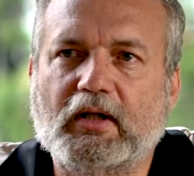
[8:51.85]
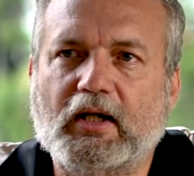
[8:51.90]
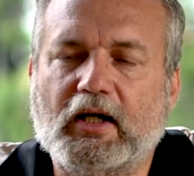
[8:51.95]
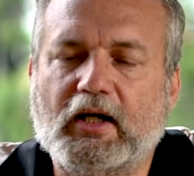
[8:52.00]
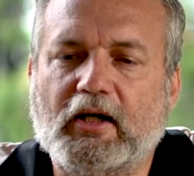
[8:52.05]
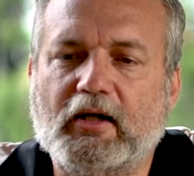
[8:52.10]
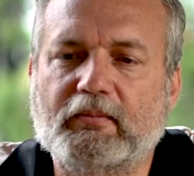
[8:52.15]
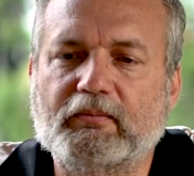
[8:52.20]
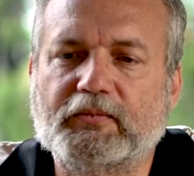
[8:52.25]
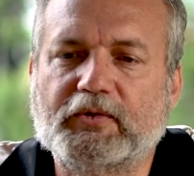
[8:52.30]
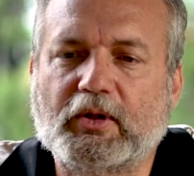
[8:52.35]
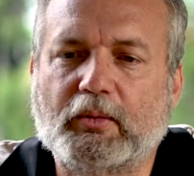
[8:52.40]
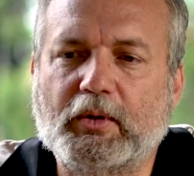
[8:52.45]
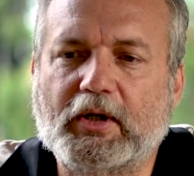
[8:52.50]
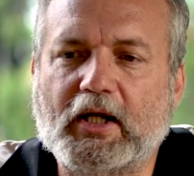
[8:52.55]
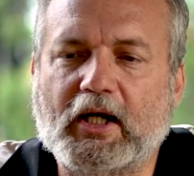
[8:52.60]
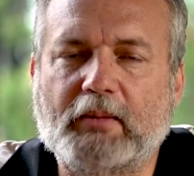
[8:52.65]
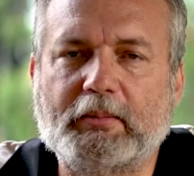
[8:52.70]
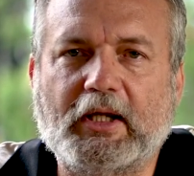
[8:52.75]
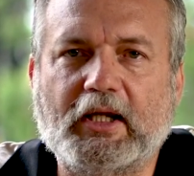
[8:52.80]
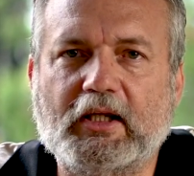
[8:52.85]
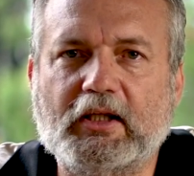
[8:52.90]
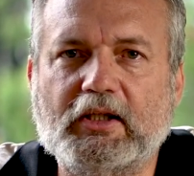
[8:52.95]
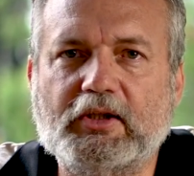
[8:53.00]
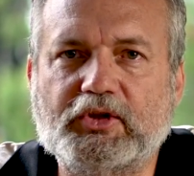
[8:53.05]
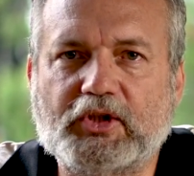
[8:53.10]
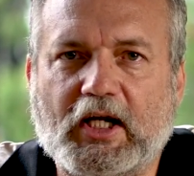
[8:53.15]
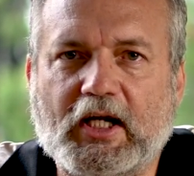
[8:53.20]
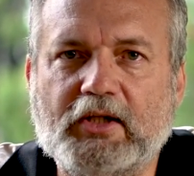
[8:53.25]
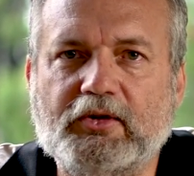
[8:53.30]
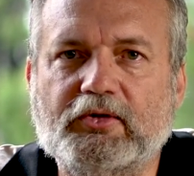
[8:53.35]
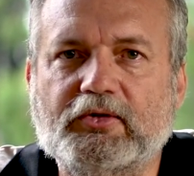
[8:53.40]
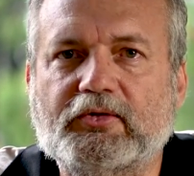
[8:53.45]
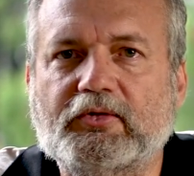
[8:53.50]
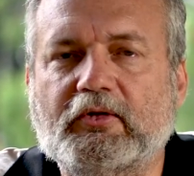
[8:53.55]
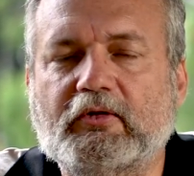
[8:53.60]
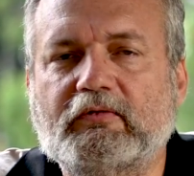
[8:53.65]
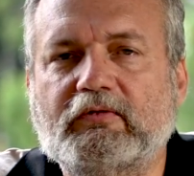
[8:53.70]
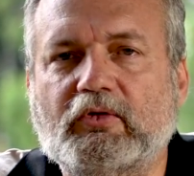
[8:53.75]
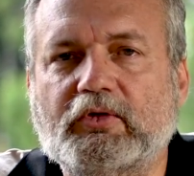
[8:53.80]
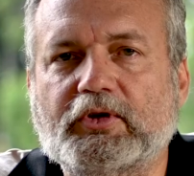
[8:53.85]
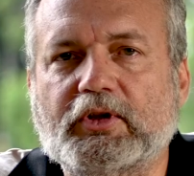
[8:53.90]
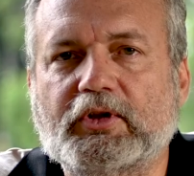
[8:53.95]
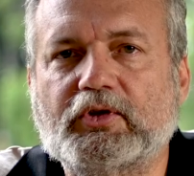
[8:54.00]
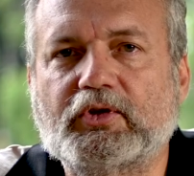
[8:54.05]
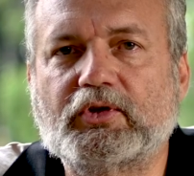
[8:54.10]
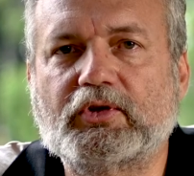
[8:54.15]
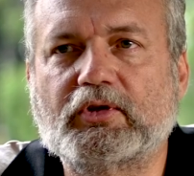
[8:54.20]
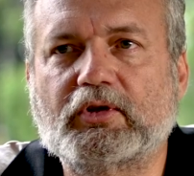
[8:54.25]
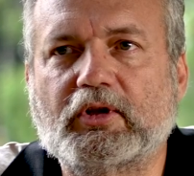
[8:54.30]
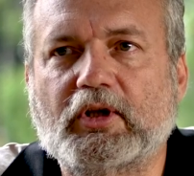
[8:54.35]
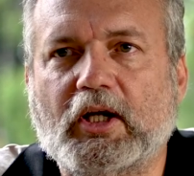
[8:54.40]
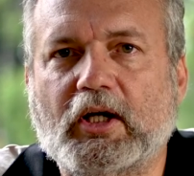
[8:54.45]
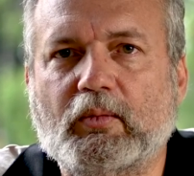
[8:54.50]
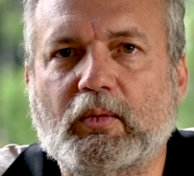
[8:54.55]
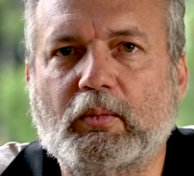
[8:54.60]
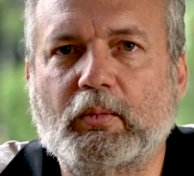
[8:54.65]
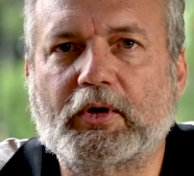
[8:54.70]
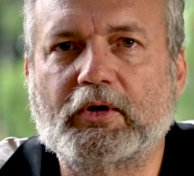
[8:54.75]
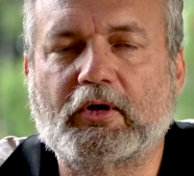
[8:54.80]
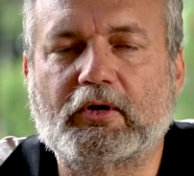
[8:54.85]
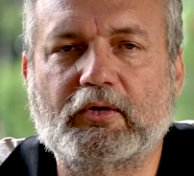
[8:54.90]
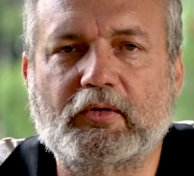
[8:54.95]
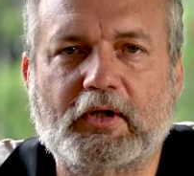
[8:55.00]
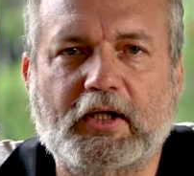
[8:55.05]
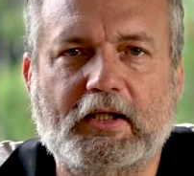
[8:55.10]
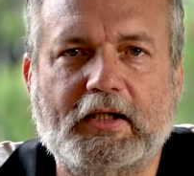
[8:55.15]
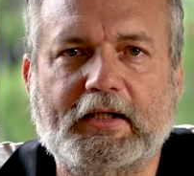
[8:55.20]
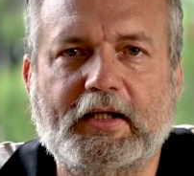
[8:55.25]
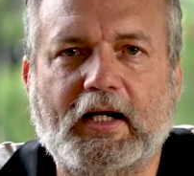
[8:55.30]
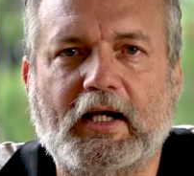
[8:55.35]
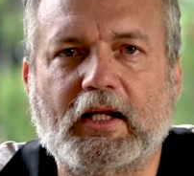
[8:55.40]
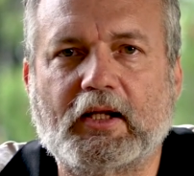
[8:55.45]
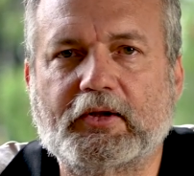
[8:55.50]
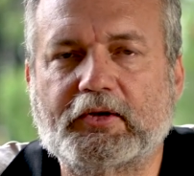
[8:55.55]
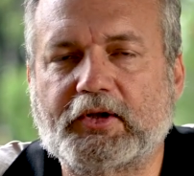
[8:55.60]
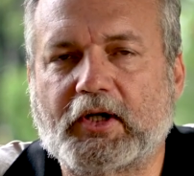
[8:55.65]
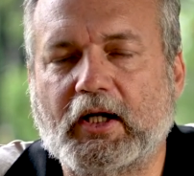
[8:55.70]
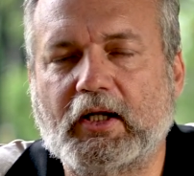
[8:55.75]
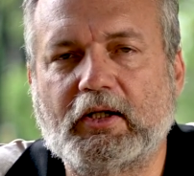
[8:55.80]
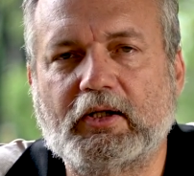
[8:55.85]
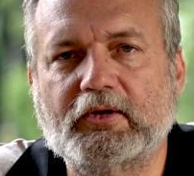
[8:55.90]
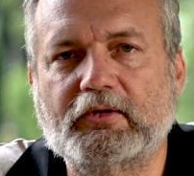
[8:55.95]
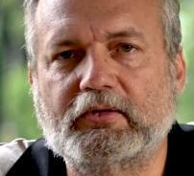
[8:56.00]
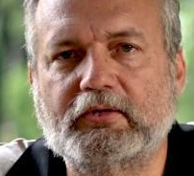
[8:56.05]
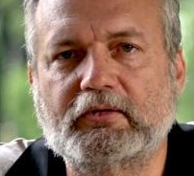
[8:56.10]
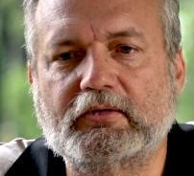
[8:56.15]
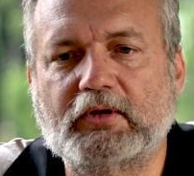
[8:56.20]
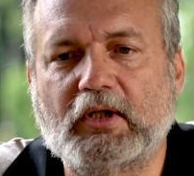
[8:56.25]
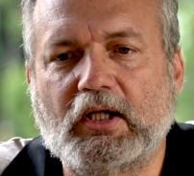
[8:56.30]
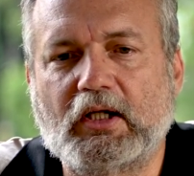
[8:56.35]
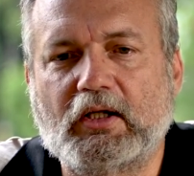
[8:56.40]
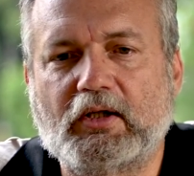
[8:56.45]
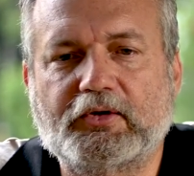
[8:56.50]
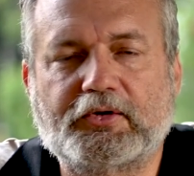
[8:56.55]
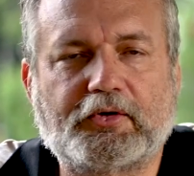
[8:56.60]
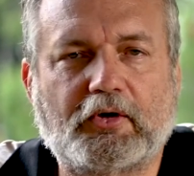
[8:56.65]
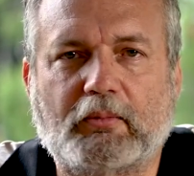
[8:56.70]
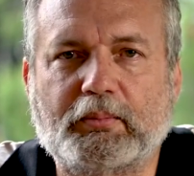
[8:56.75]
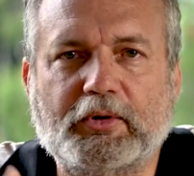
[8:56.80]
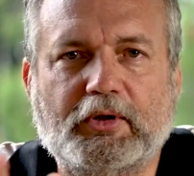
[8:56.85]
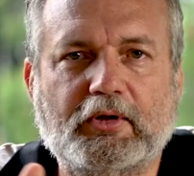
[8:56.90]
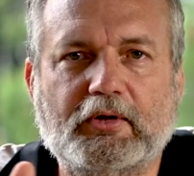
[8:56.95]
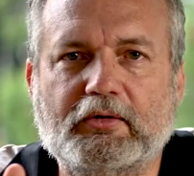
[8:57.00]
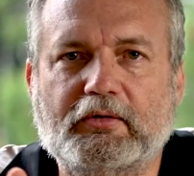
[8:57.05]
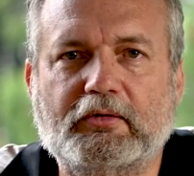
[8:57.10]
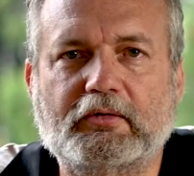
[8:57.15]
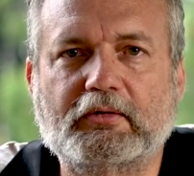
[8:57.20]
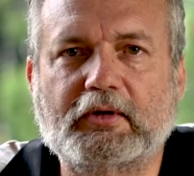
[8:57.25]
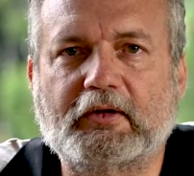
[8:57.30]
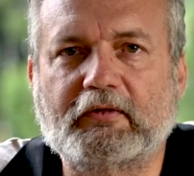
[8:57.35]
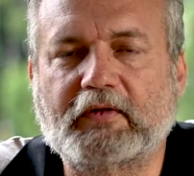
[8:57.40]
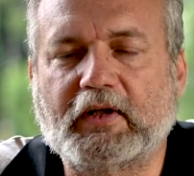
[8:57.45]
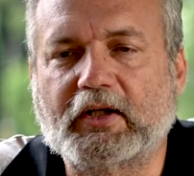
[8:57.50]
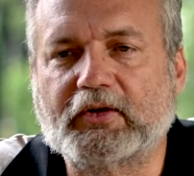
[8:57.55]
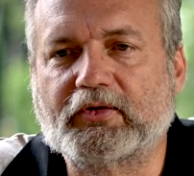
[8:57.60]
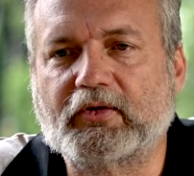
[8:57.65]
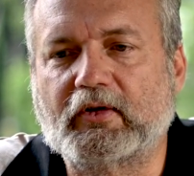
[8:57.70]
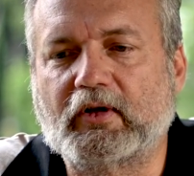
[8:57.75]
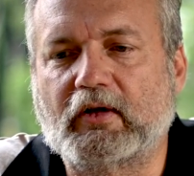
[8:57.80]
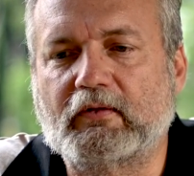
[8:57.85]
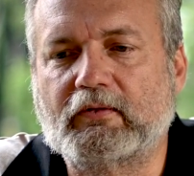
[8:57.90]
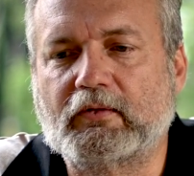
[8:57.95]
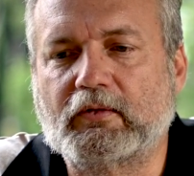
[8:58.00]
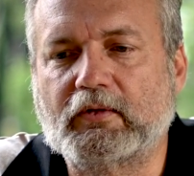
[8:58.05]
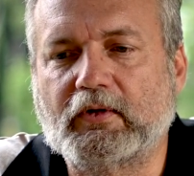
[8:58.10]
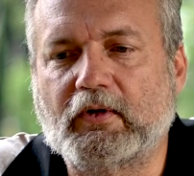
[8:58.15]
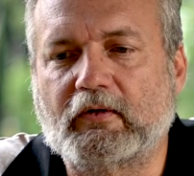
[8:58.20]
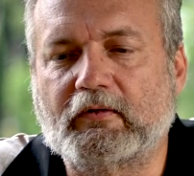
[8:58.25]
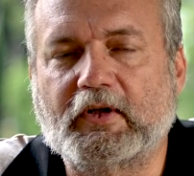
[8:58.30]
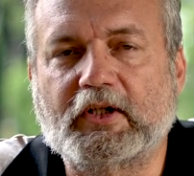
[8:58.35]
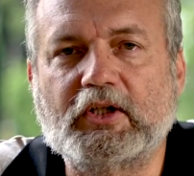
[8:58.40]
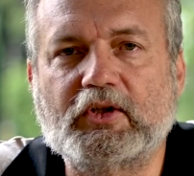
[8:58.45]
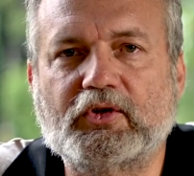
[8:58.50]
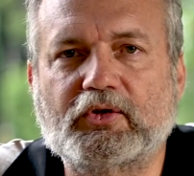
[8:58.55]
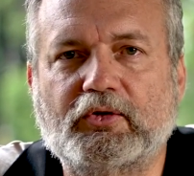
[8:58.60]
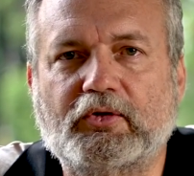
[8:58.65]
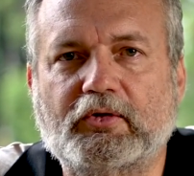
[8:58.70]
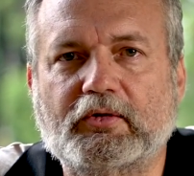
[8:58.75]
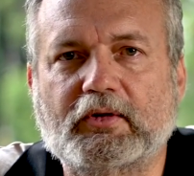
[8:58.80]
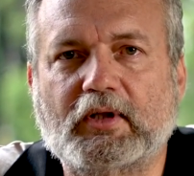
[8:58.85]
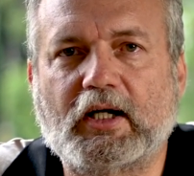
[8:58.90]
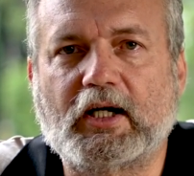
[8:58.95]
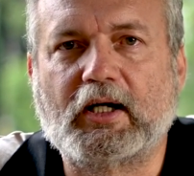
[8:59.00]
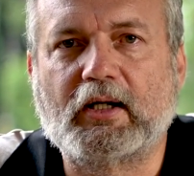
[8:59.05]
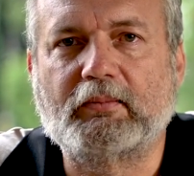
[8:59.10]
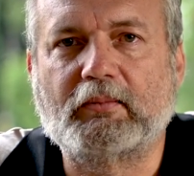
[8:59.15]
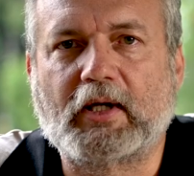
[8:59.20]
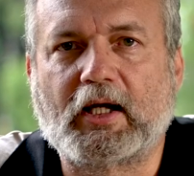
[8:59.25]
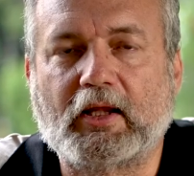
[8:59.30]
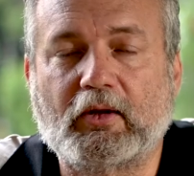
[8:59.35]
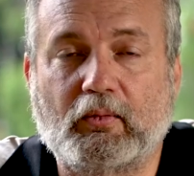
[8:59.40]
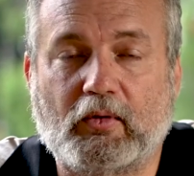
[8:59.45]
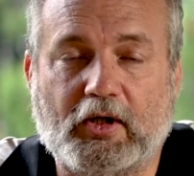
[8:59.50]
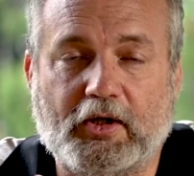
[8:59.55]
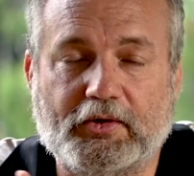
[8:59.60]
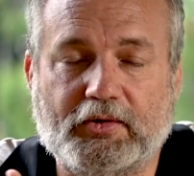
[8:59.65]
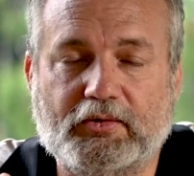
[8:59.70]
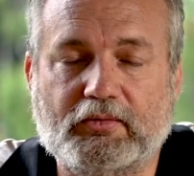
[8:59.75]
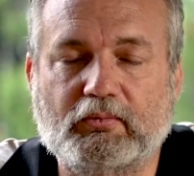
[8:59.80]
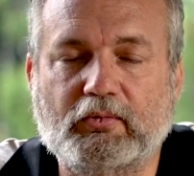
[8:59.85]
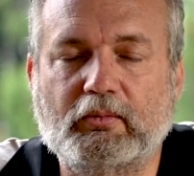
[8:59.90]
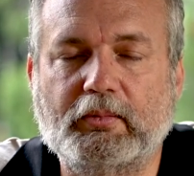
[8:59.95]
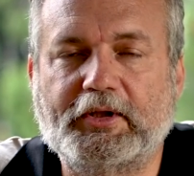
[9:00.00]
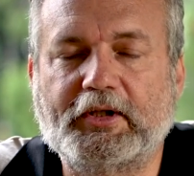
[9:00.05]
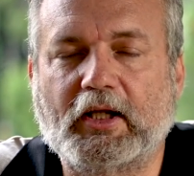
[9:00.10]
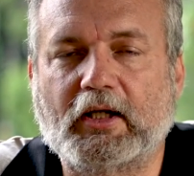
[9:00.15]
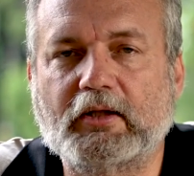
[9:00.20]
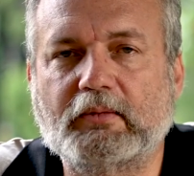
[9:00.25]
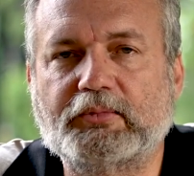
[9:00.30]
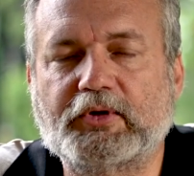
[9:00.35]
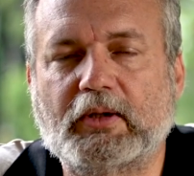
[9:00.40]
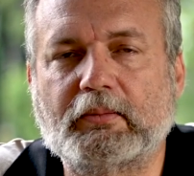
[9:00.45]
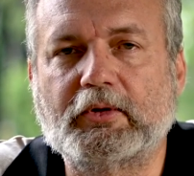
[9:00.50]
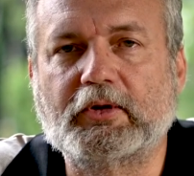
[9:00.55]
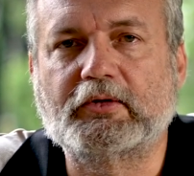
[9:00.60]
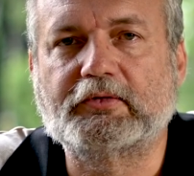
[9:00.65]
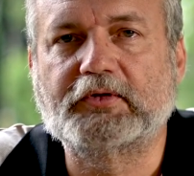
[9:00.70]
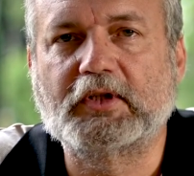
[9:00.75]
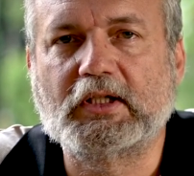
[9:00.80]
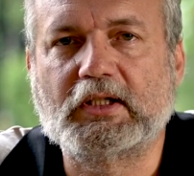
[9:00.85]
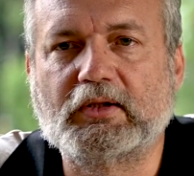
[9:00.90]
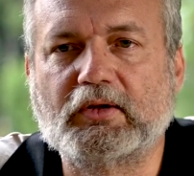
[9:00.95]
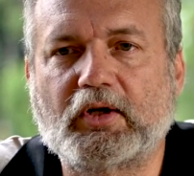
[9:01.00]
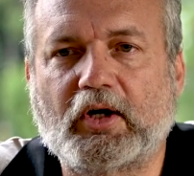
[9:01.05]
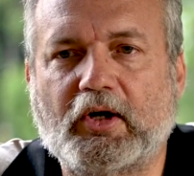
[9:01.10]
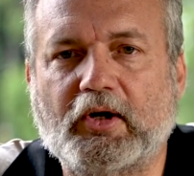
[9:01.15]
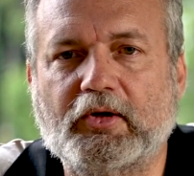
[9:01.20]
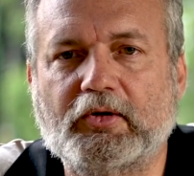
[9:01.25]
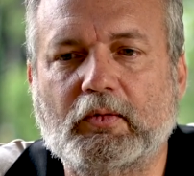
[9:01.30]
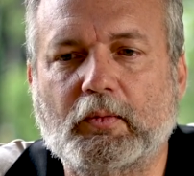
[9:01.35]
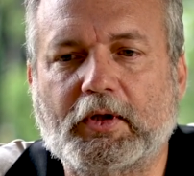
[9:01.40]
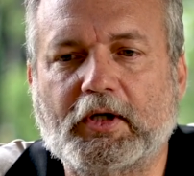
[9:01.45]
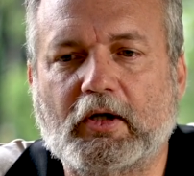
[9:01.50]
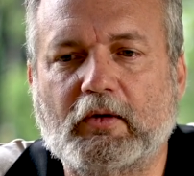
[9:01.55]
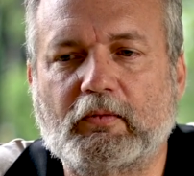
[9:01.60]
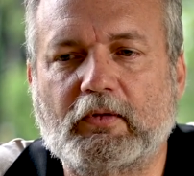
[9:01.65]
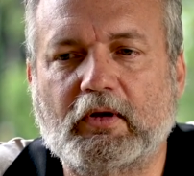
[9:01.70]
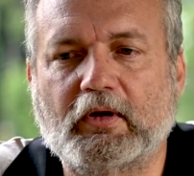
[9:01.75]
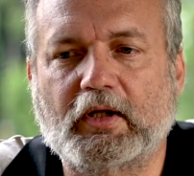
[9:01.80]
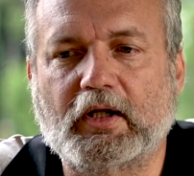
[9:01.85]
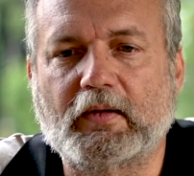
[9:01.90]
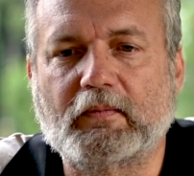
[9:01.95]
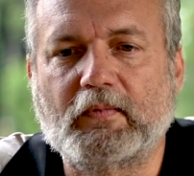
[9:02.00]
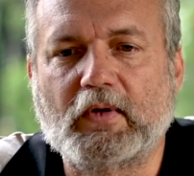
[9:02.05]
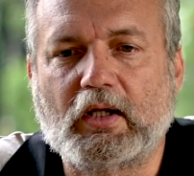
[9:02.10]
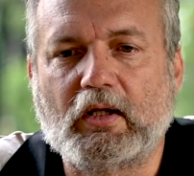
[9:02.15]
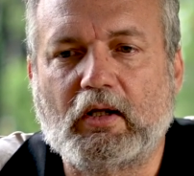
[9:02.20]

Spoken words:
So we can't make any changes to the footage. We're not doing any color grading or cropping or effects of any sort. Otherwise we'll be telling Premiere to re-encode, and we don't want that.